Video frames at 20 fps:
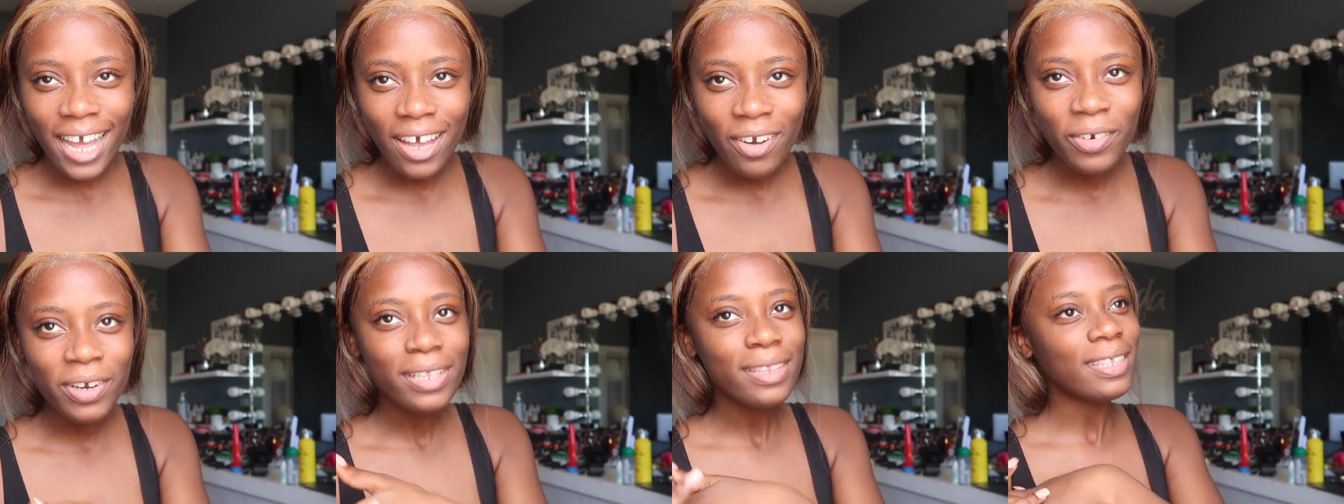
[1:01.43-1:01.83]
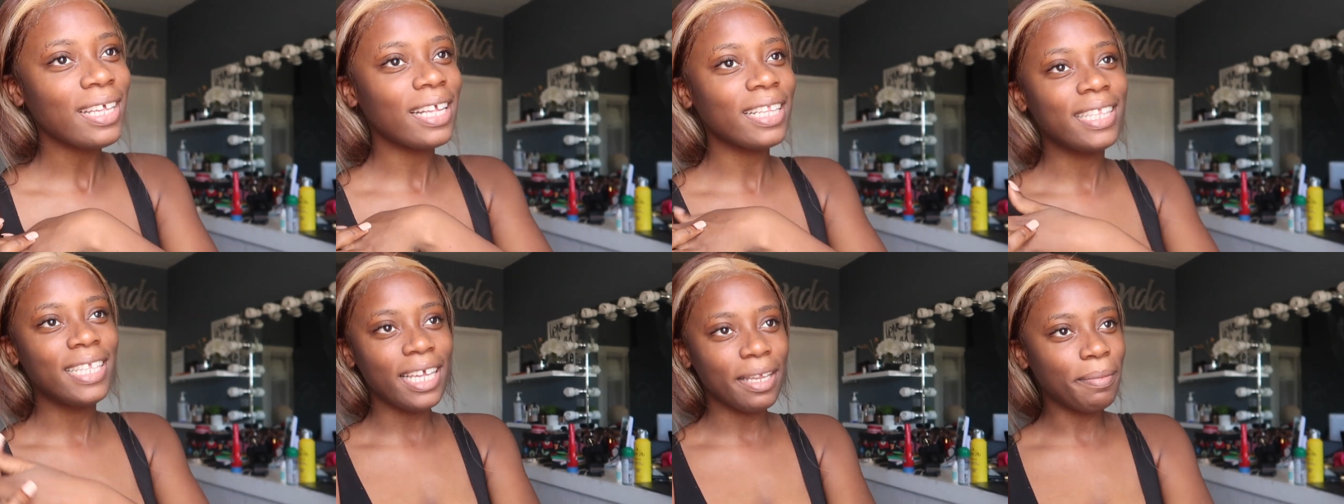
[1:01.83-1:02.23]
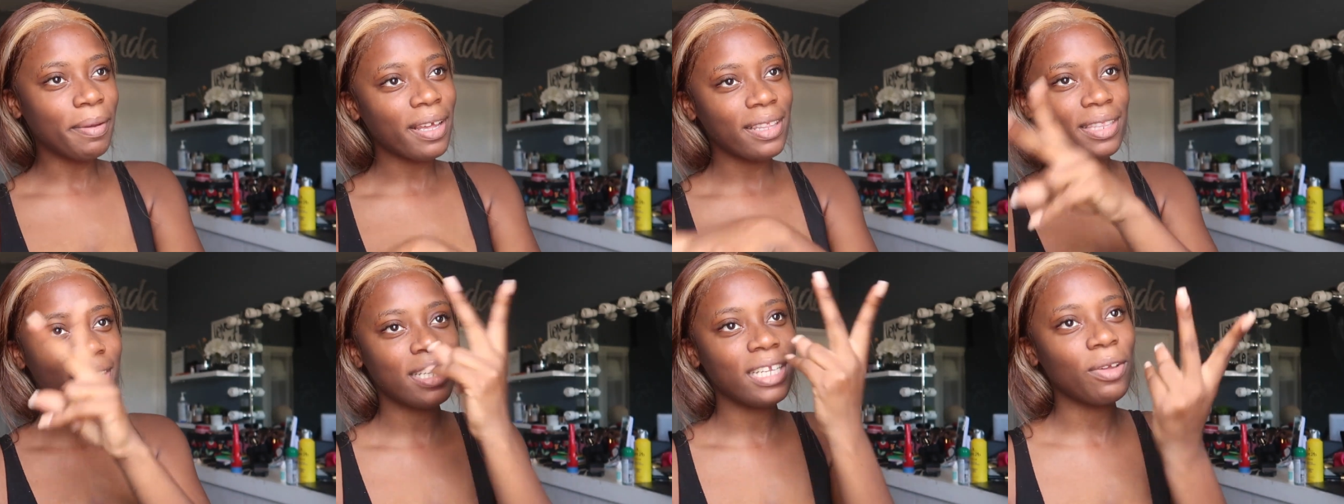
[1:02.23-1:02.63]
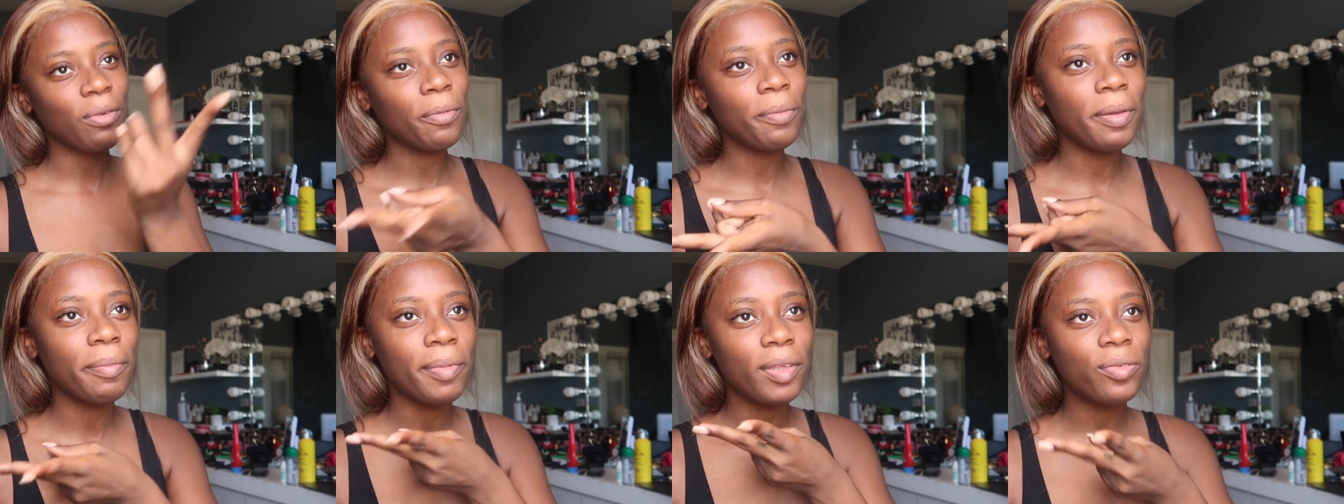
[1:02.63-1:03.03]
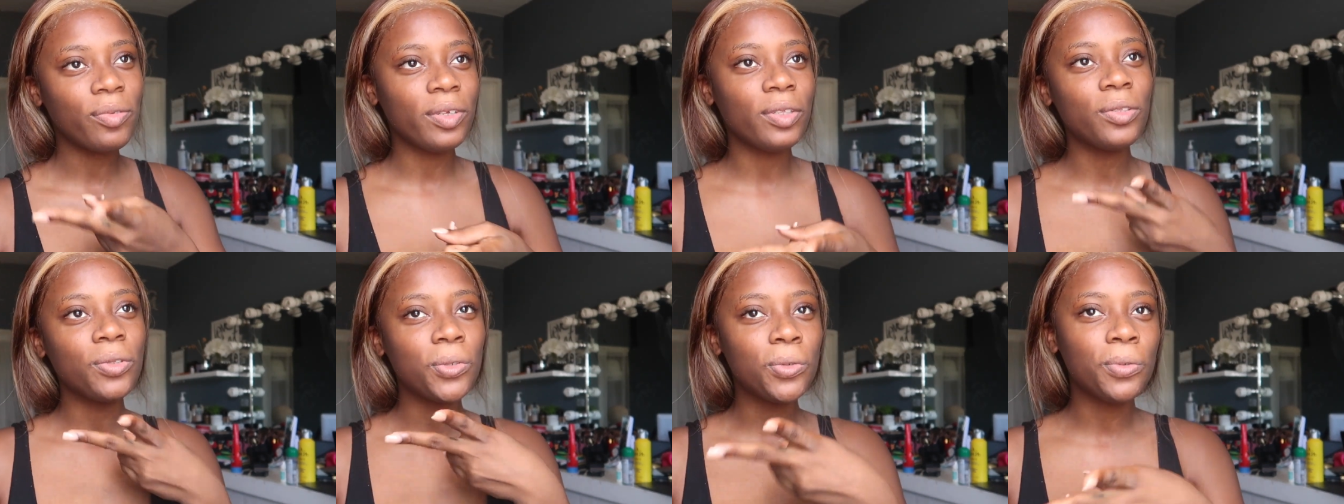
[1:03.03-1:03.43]
I want to say a date because a date will be
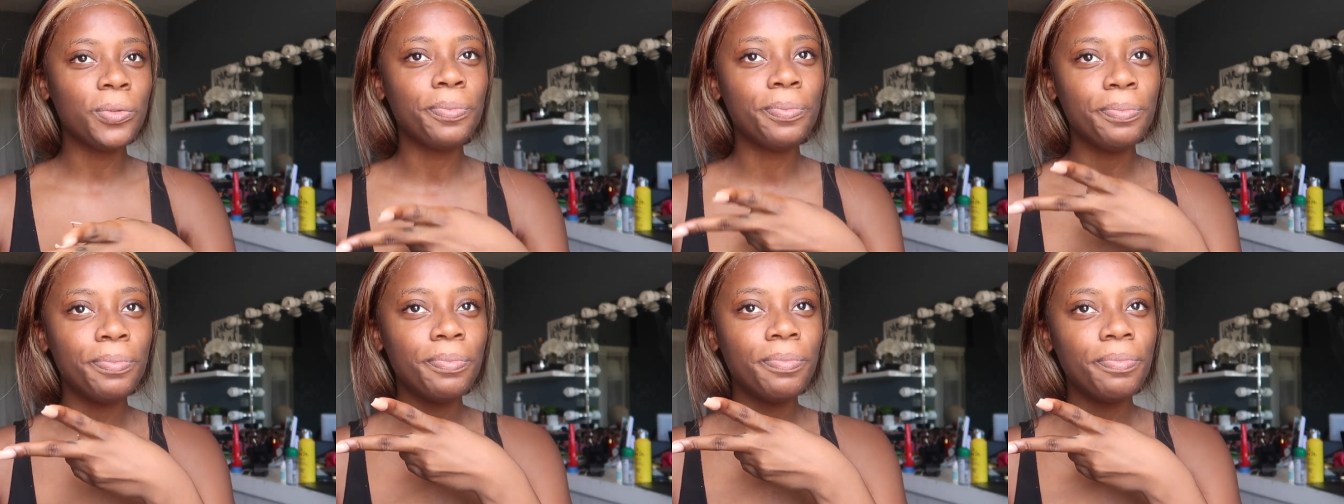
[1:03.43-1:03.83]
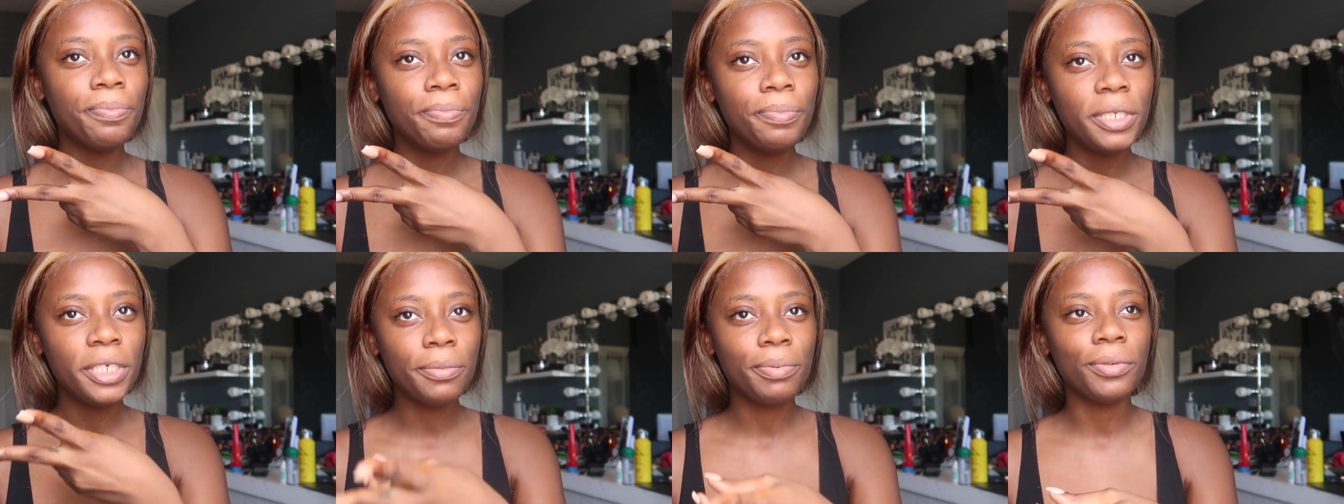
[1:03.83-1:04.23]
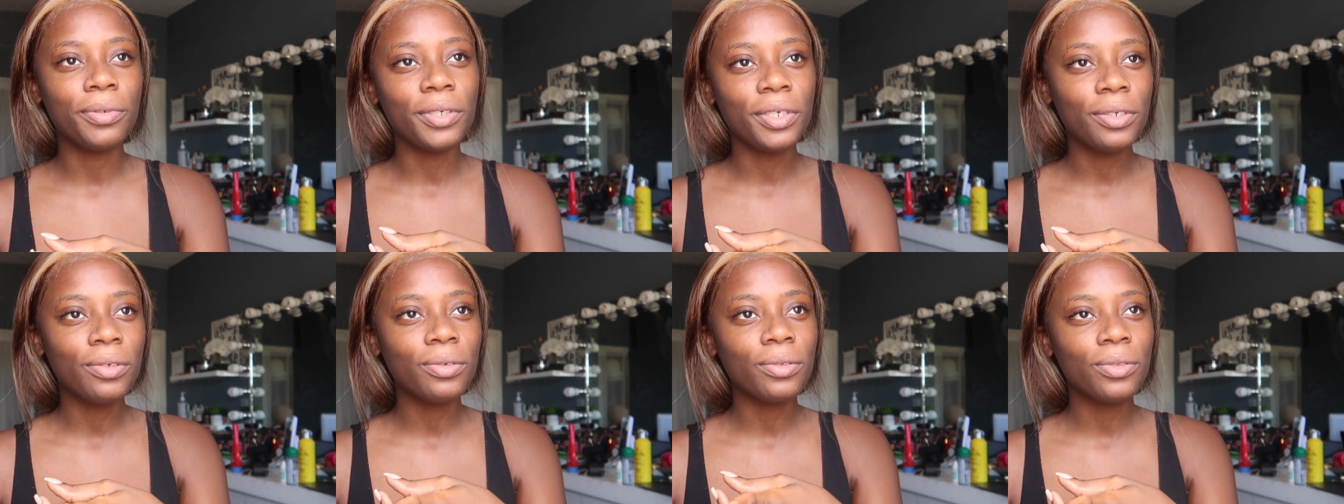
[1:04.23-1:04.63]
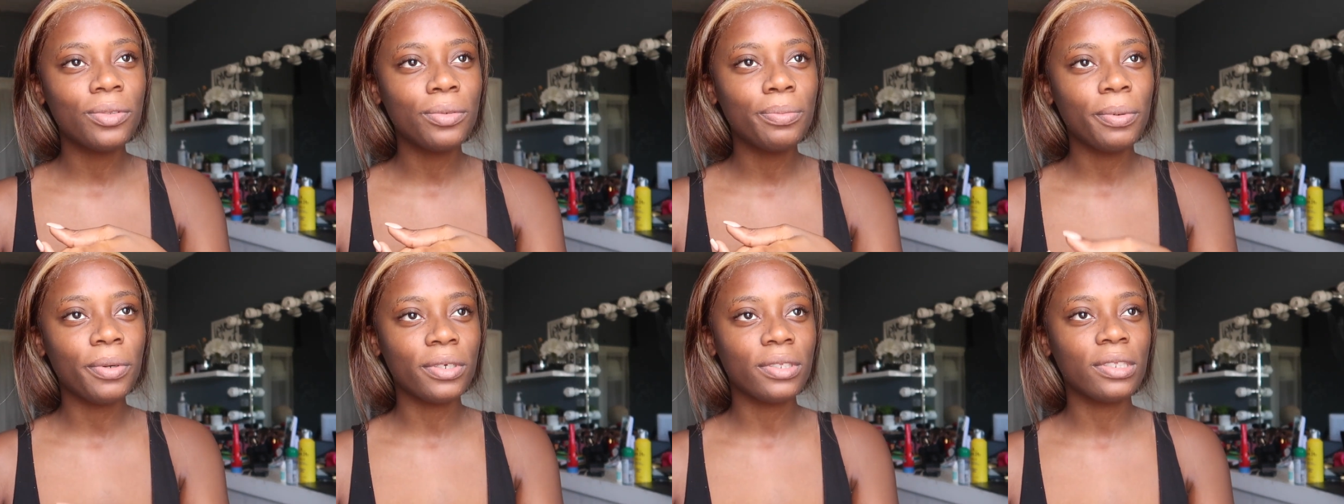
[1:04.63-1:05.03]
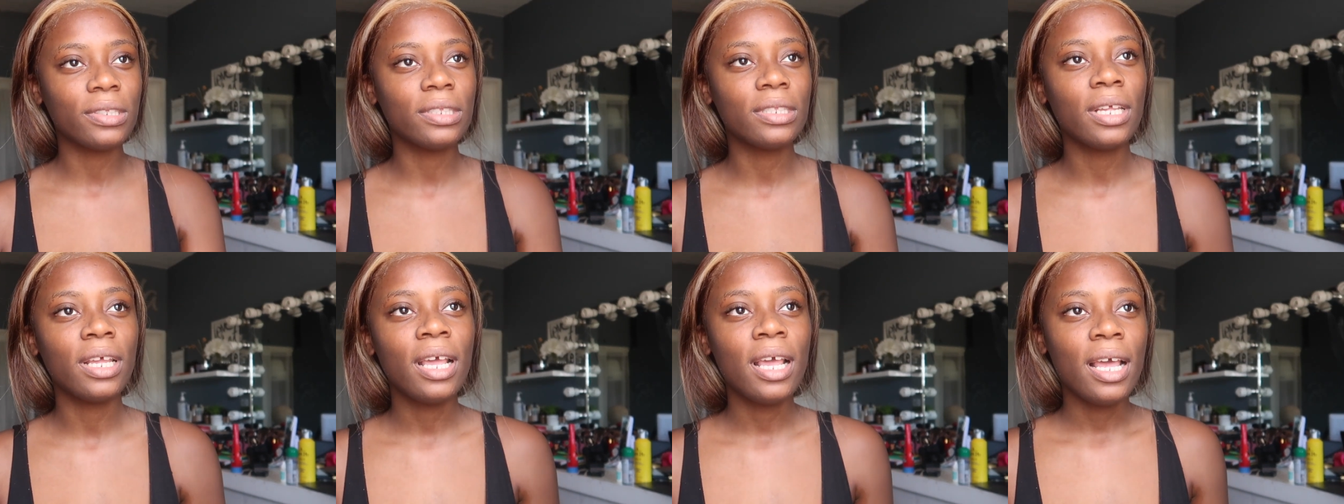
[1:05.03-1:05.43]
between two people, you know, two
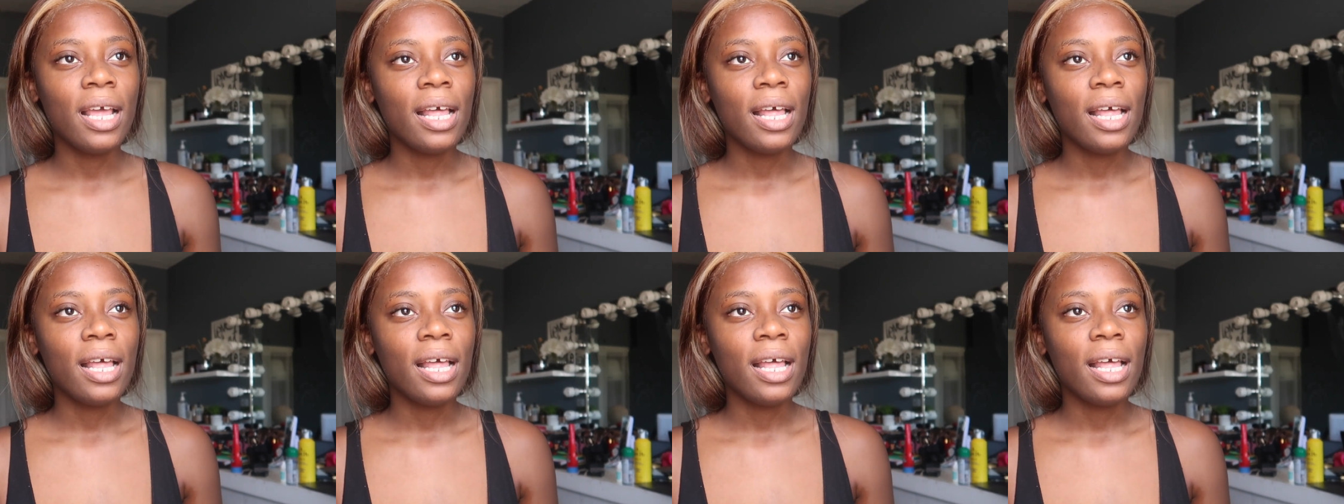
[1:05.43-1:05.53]
persons.